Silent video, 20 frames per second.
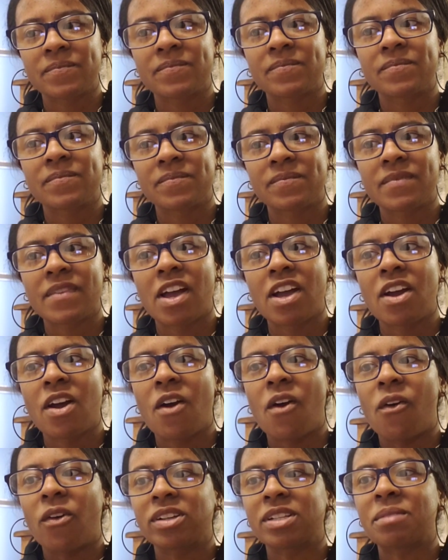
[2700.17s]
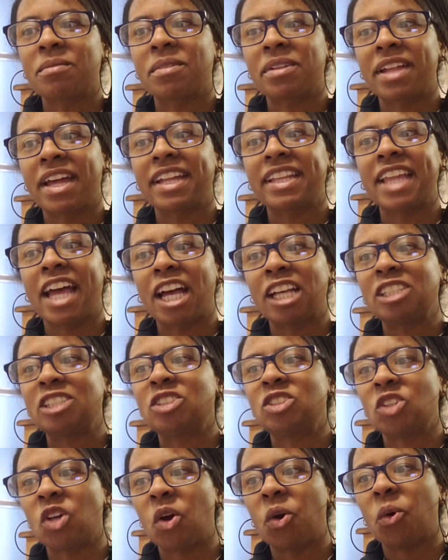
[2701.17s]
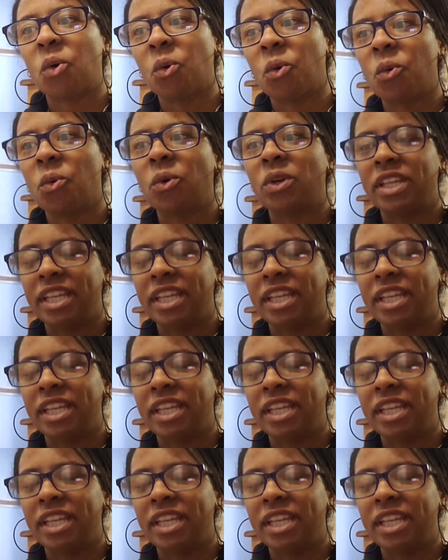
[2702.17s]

Or something like that. So, yeah.